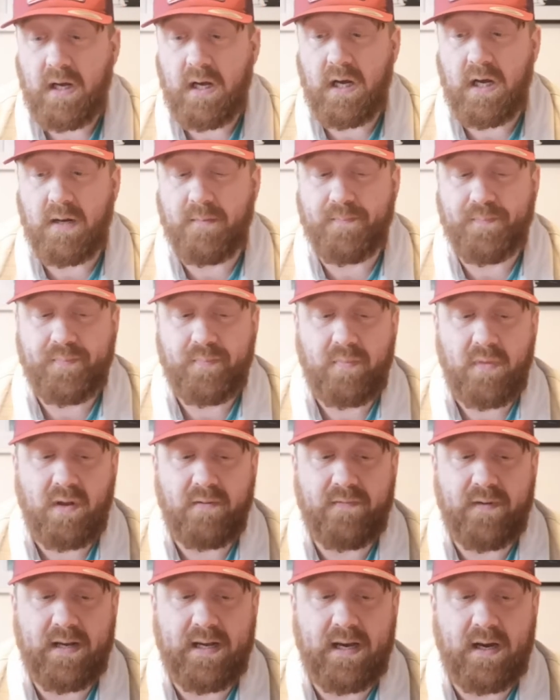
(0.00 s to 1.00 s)
I
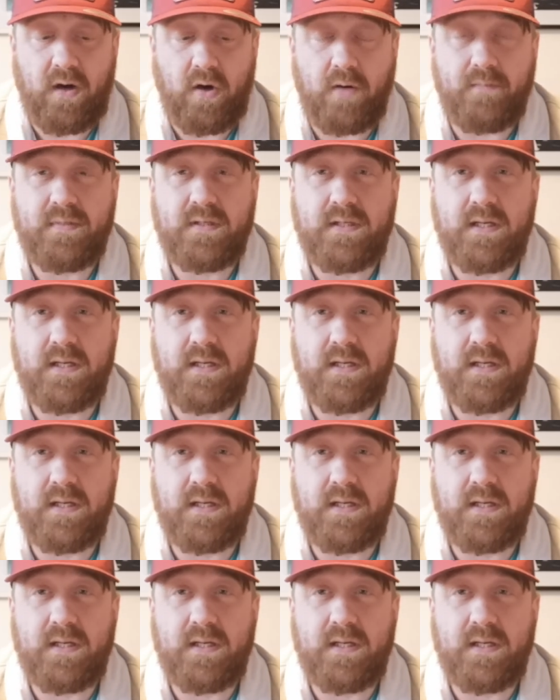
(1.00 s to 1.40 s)
figure I'm